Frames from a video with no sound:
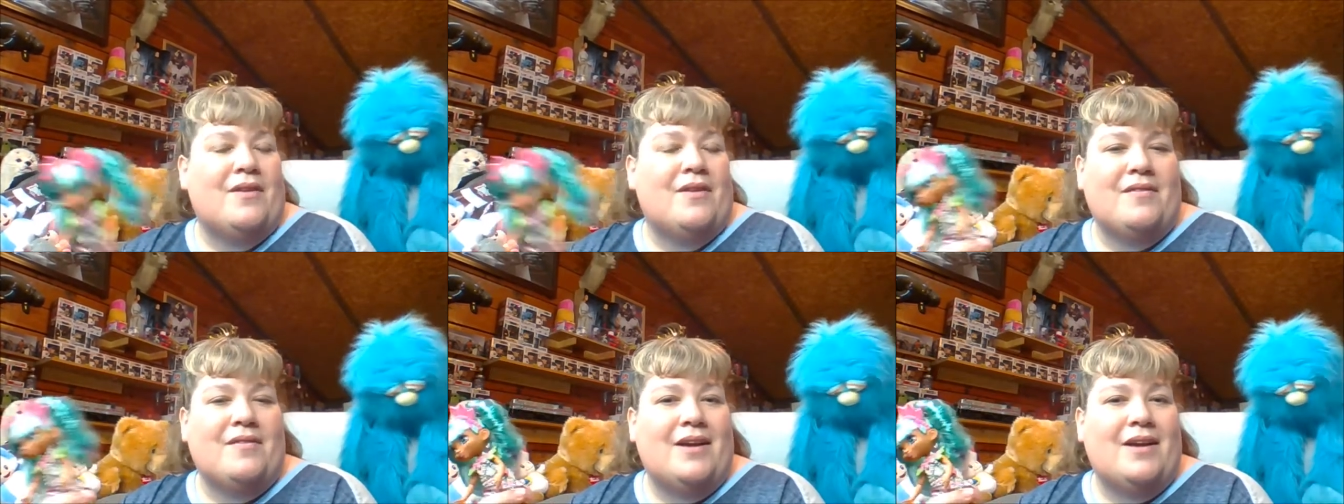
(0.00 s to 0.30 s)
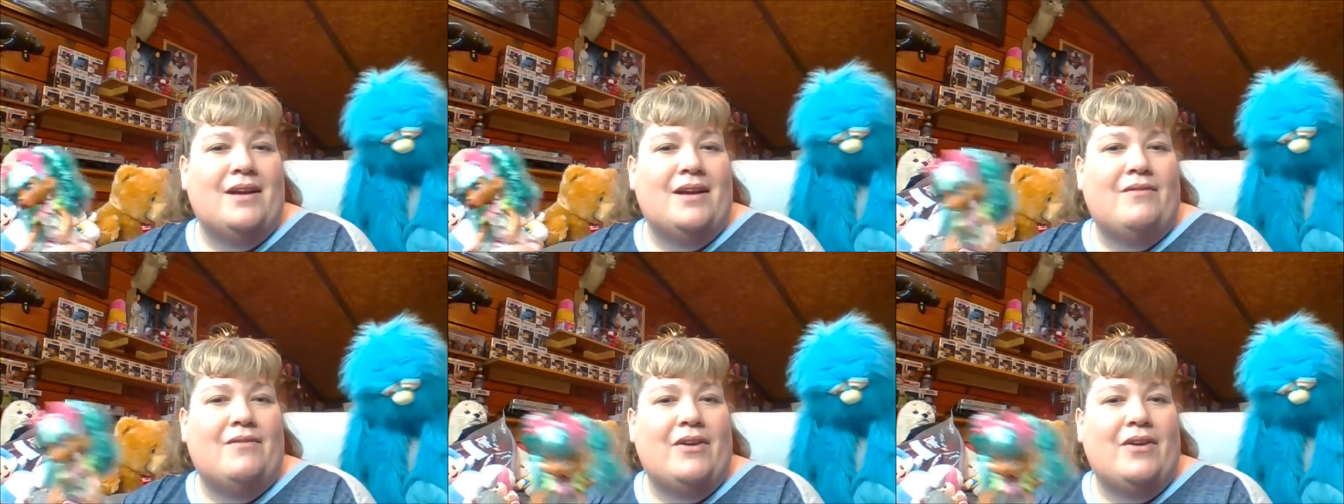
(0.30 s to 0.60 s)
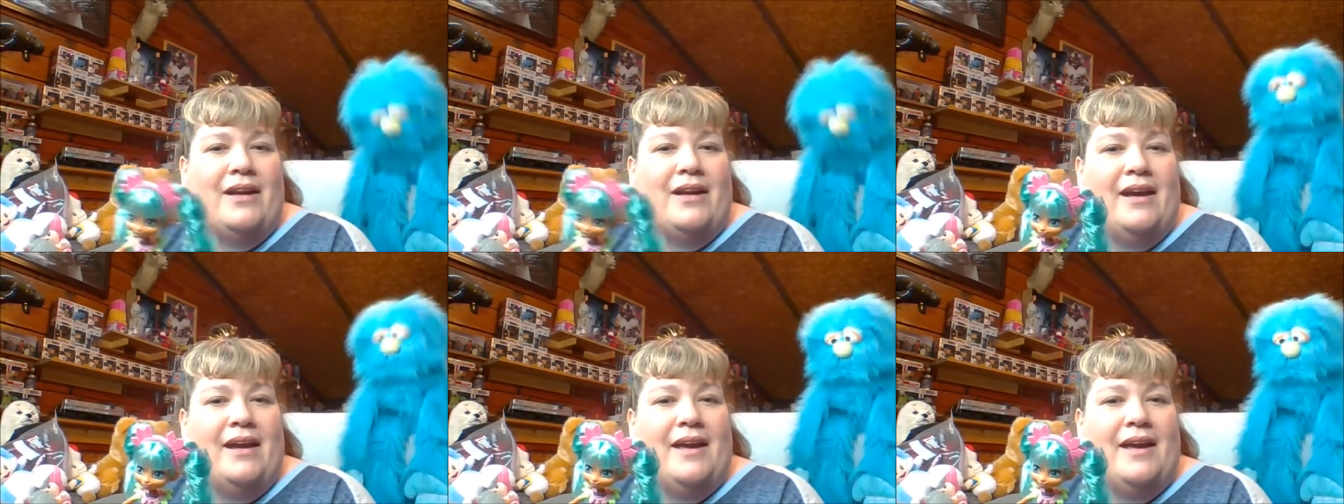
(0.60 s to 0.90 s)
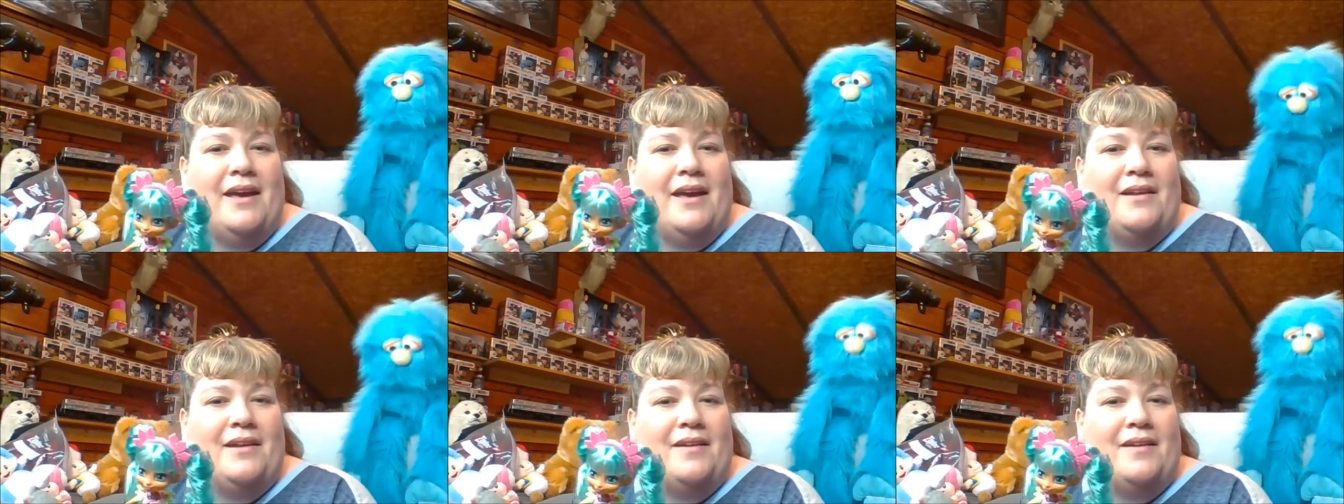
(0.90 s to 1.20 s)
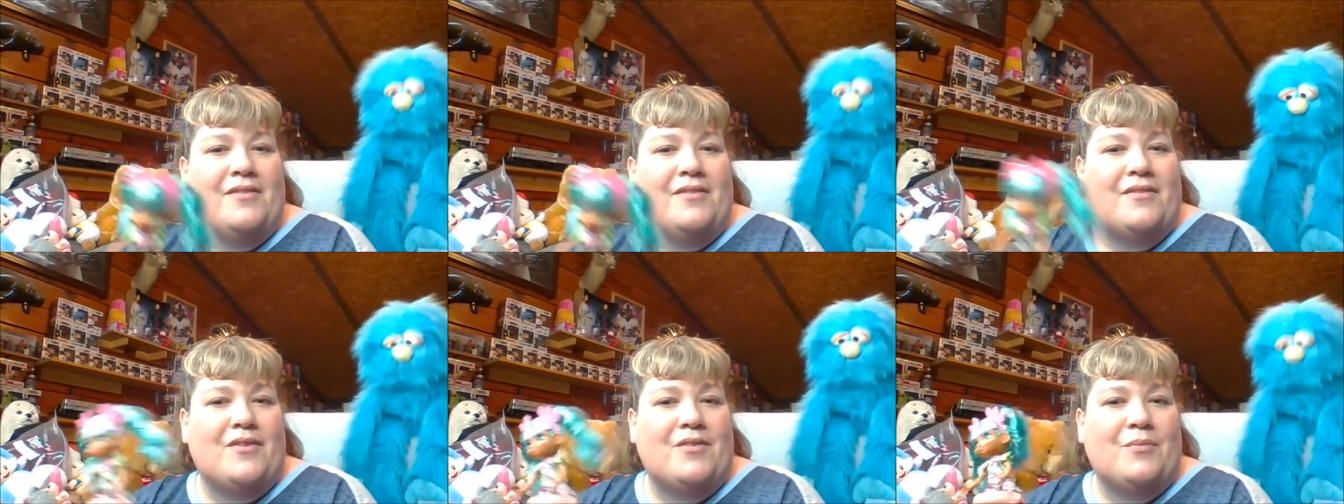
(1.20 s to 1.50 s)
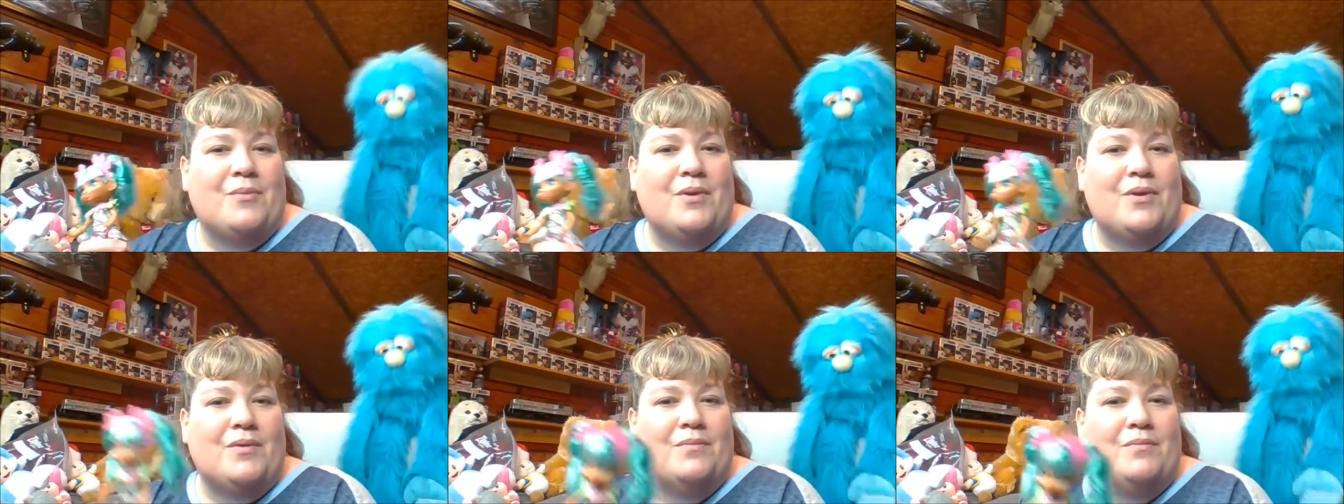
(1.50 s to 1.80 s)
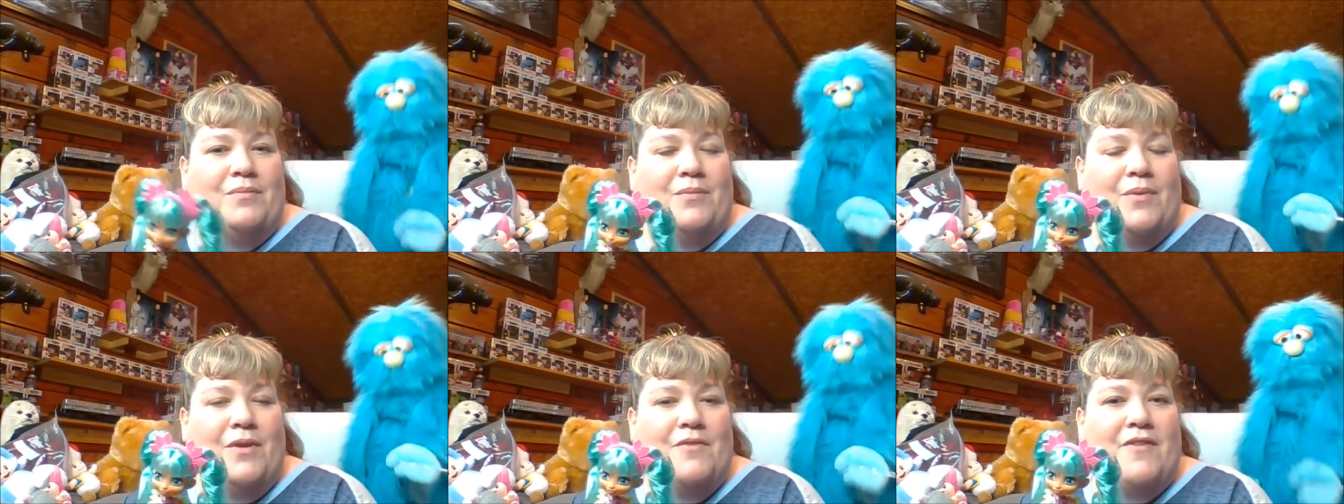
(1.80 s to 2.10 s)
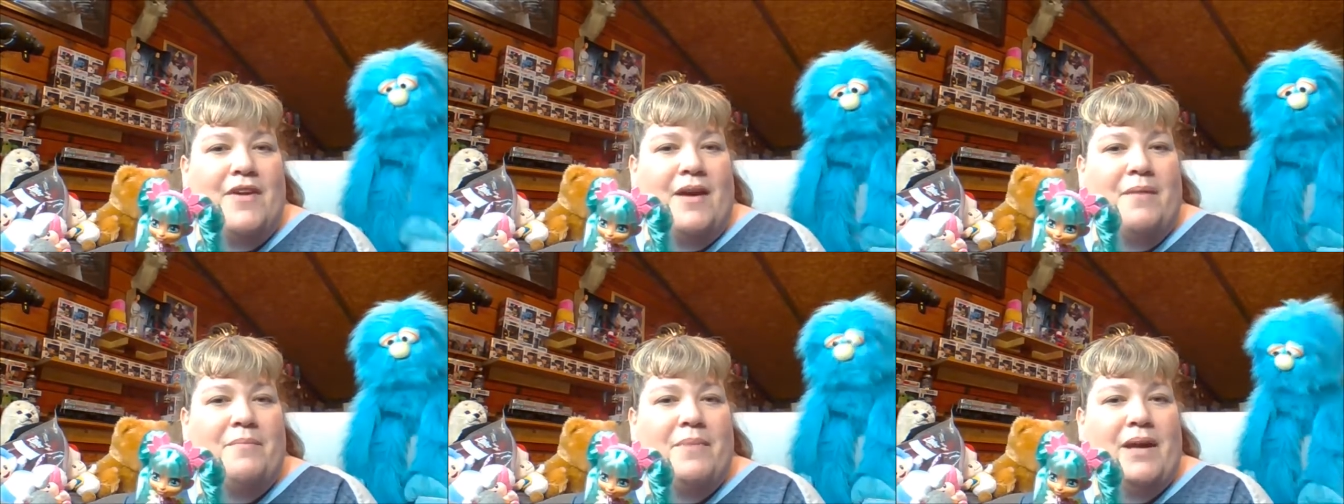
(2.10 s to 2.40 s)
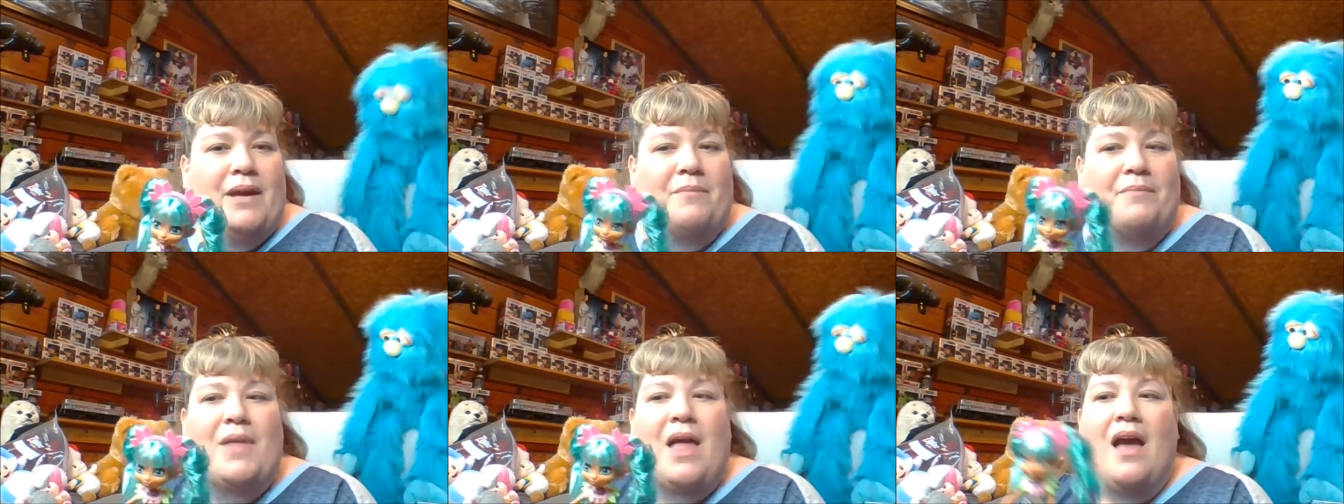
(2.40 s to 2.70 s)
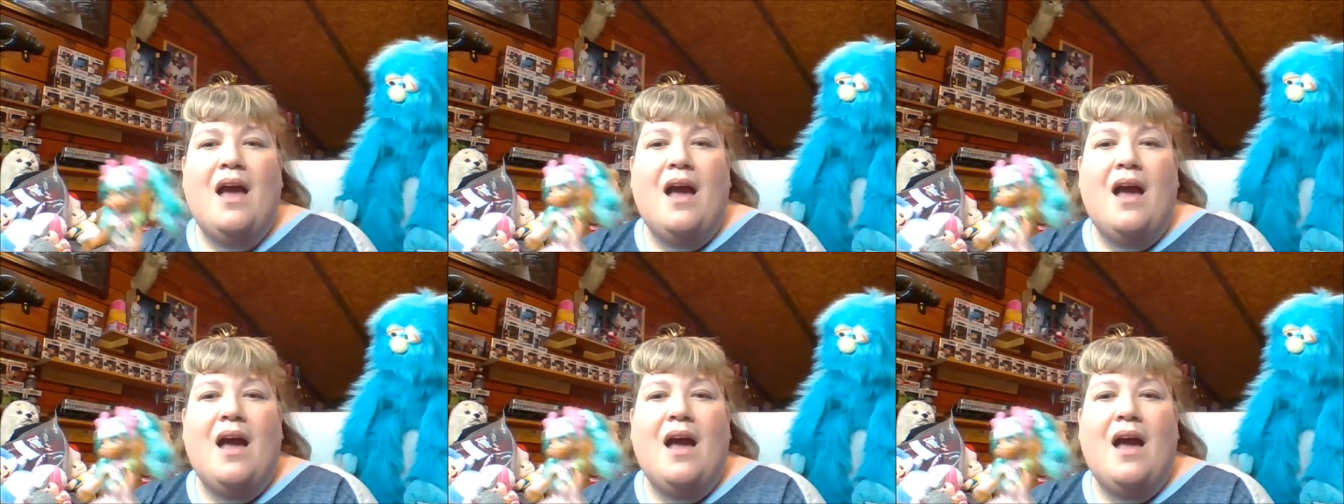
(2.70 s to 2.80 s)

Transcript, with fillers: That's kind of on hiatus because we're revamping.